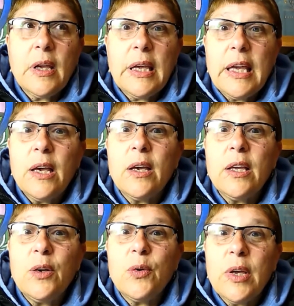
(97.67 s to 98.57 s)
gig
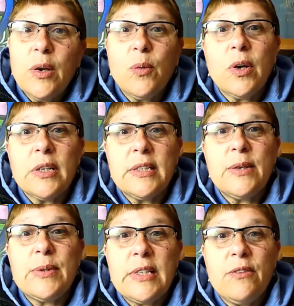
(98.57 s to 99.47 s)
workers. They
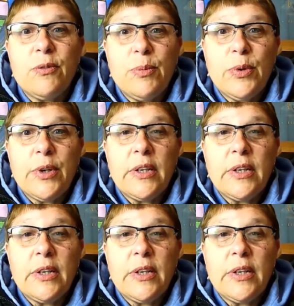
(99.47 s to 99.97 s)
were self-employed.